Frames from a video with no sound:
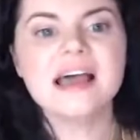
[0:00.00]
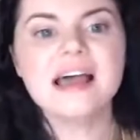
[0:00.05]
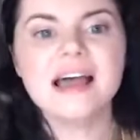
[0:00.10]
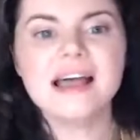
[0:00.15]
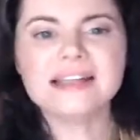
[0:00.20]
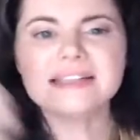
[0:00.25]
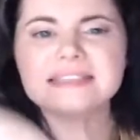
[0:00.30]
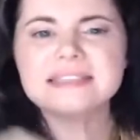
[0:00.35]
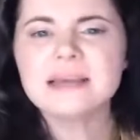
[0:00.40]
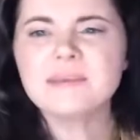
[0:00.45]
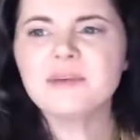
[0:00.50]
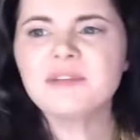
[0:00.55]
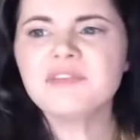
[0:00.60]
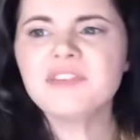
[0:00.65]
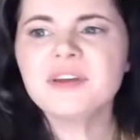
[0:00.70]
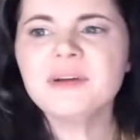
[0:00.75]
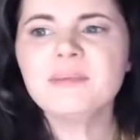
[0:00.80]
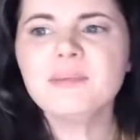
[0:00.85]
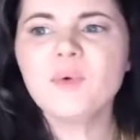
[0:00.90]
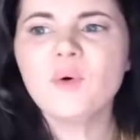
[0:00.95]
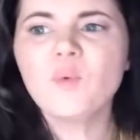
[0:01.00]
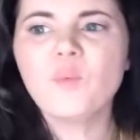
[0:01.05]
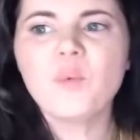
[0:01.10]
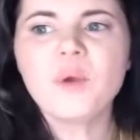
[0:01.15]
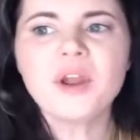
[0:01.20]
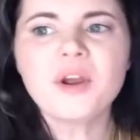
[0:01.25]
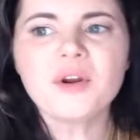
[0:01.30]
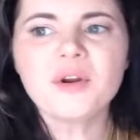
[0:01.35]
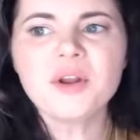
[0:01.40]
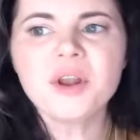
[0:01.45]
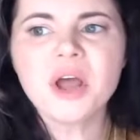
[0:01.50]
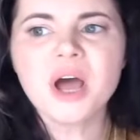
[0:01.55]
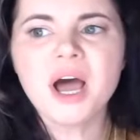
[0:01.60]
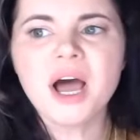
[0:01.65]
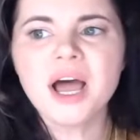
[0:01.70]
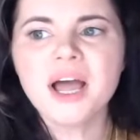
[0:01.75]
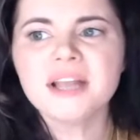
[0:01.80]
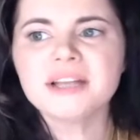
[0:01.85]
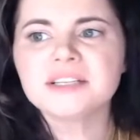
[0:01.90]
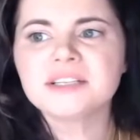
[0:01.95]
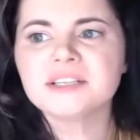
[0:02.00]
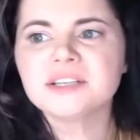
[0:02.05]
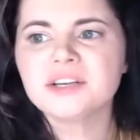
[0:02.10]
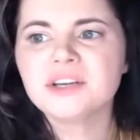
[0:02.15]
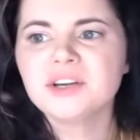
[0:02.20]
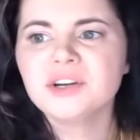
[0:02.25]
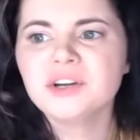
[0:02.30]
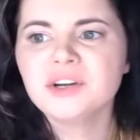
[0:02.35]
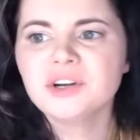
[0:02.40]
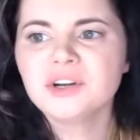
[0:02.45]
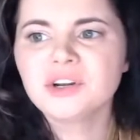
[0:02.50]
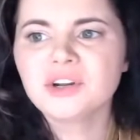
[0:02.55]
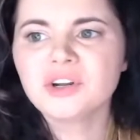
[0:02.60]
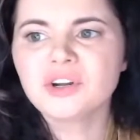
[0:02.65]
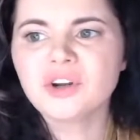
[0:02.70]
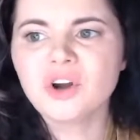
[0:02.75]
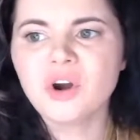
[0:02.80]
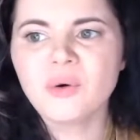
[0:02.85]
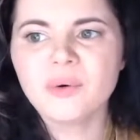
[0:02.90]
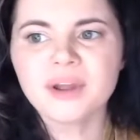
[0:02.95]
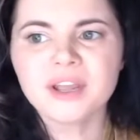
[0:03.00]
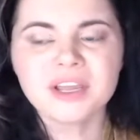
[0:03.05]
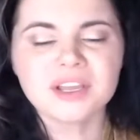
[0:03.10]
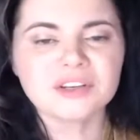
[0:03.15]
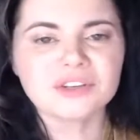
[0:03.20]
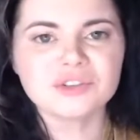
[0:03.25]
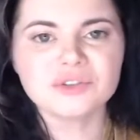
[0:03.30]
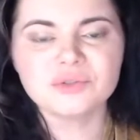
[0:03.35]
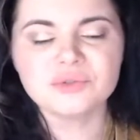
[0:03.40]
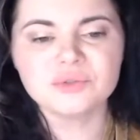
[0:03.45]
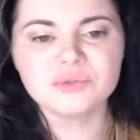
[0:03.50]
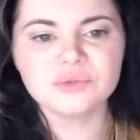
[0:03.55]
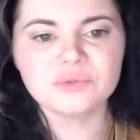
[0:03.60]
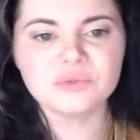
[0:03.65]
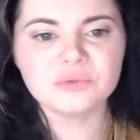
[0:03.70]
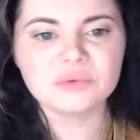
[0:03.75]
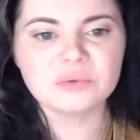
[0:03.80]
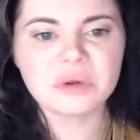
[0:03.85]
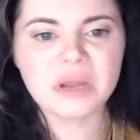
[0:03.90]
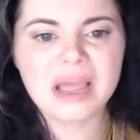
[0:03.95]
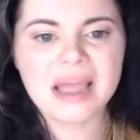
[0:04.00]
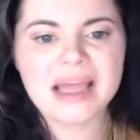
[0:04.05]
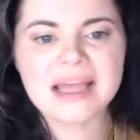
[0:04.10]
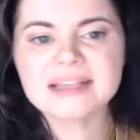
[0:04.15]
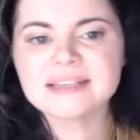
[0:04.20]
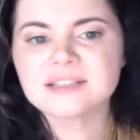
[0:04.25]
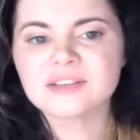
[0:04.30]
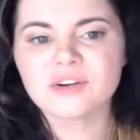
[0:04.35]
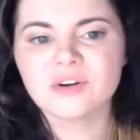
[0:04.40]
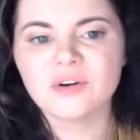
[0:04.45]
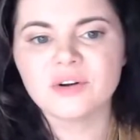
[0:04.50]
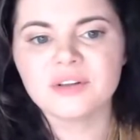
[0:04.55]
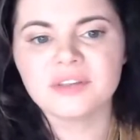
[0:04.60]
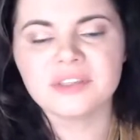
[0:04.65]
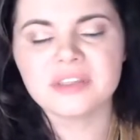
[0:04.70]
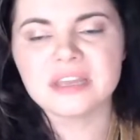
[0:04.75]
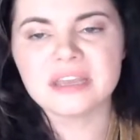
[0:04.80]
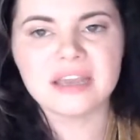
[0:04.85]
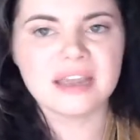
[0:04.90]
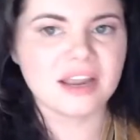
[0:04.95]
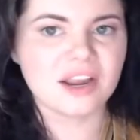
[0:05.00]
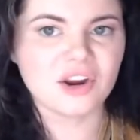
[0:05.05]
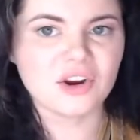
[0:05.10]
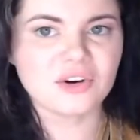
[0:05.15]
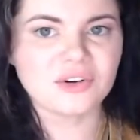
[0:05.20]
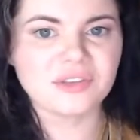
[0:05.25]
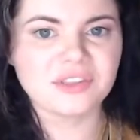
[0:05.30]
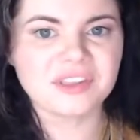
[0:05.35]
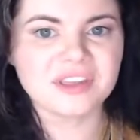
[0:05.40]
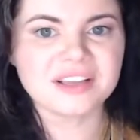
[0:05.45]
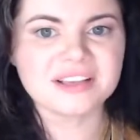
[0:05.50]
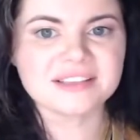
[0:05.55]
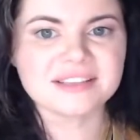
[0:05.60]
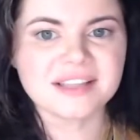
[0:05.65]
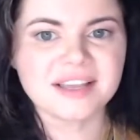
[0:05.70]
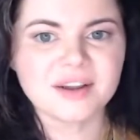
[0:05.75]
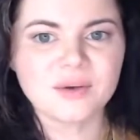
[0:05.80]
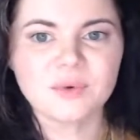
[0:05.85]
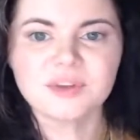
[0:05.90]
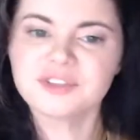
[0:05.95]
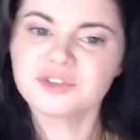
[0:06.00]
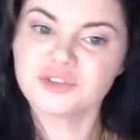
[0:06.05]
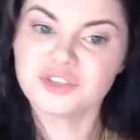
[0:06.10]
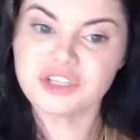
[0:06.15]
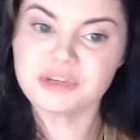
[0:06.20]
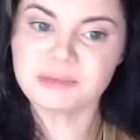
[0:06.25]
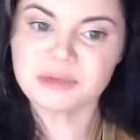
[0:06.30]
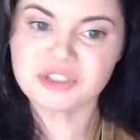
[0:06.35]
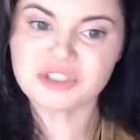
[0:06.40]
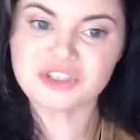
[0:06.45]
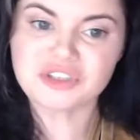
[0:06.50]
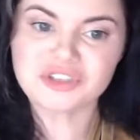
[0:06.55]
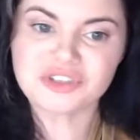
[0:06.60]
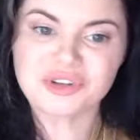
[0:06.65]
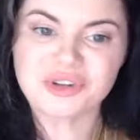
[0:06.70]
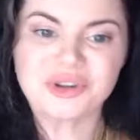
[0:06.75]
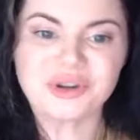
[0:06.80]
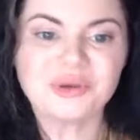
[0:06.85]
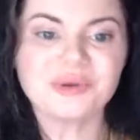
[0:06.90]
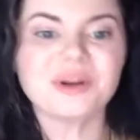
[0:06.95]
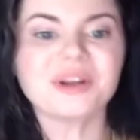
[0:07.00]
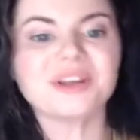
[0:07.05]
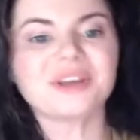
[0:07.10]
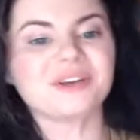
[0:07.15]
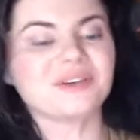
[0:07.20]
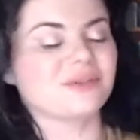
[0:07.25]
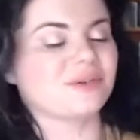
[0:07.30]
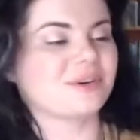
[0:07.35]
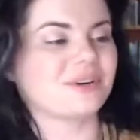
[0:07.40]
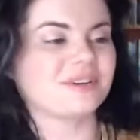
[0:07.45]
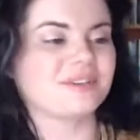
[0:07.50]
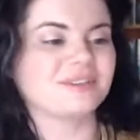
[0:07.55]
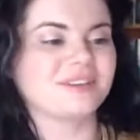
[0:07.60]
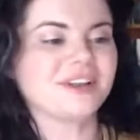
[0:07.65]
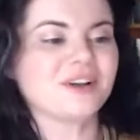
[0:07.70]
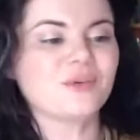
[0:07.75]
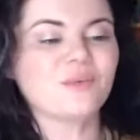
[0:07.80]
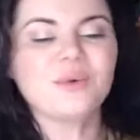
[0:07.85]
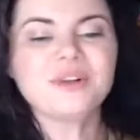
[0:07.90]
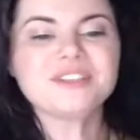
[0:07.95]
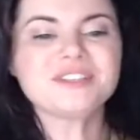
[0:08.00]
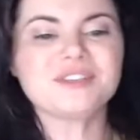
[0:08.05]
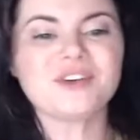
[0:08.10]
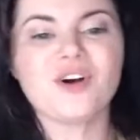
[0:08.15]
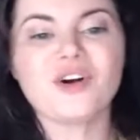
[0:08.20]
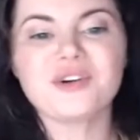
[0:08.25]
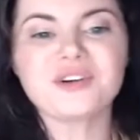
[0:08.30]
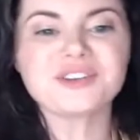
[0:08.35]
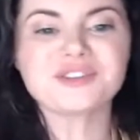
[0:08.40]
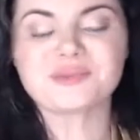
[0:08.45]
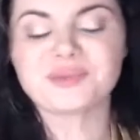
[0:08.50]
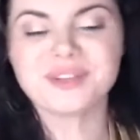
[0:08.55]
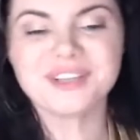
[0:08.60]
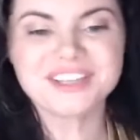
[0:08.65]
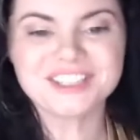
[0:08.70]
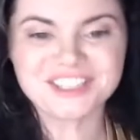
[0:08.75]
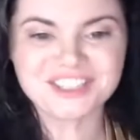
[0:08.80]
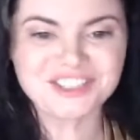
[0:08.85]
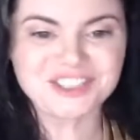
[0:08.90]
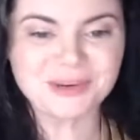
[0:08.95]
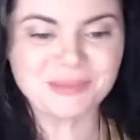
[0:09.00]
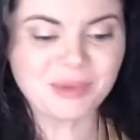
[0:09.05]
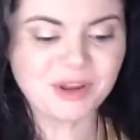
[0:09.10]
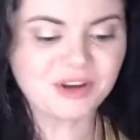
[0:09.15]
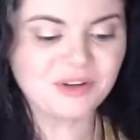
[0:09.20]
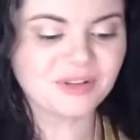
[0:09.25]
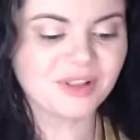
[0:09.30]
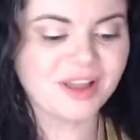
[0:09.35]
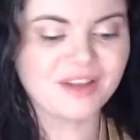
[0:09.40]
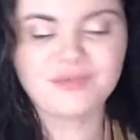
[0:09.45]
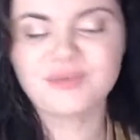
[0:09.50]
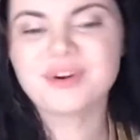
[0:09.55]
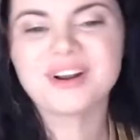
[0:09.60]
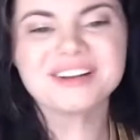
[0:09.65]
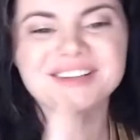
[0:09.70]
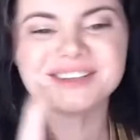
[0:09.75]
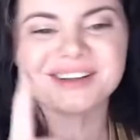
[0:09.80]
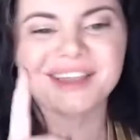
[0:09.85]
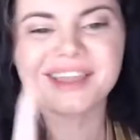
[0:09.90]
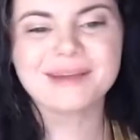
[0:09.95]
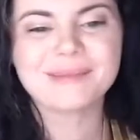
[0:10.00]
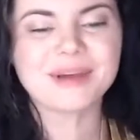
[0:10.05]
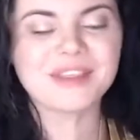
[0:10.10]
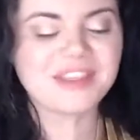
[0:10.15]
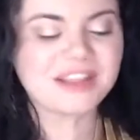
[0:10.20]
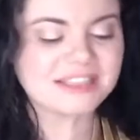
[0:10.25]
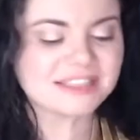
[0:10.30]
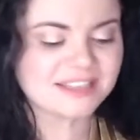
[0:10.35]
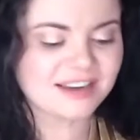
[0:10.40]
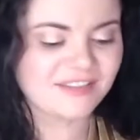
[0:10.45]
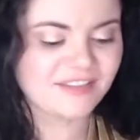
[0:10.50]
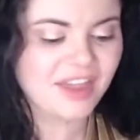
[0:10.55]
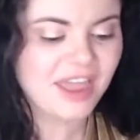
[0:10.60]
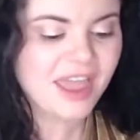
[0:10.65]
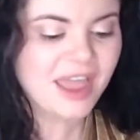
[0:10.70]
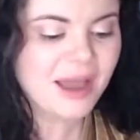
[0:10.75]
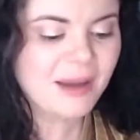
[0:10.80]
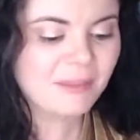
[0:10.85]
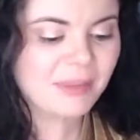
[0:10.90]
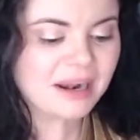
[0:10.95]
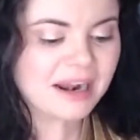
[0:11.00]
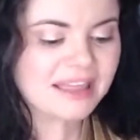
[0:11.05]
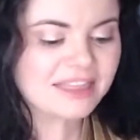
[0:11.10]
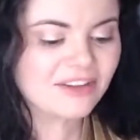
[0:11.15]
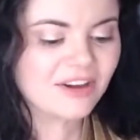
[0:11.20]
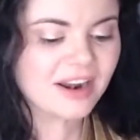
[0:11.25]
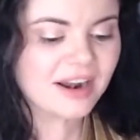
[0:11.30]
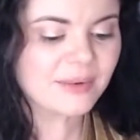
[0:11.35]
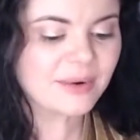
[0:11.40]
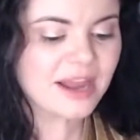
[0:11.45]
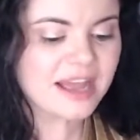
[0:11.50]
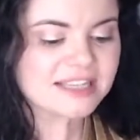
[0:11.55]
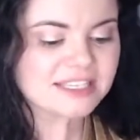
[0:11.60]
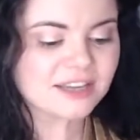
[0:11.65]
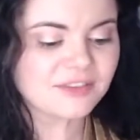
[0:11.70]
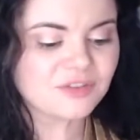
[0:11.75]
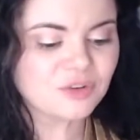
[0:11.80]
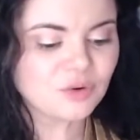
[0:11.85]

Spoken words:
And some of them we're not going to ask on the air. Things like, what's your deepest insecurity? Or like, what's the hardest relationship in your life? We're not talking about that stuff. But I thought I would ask a few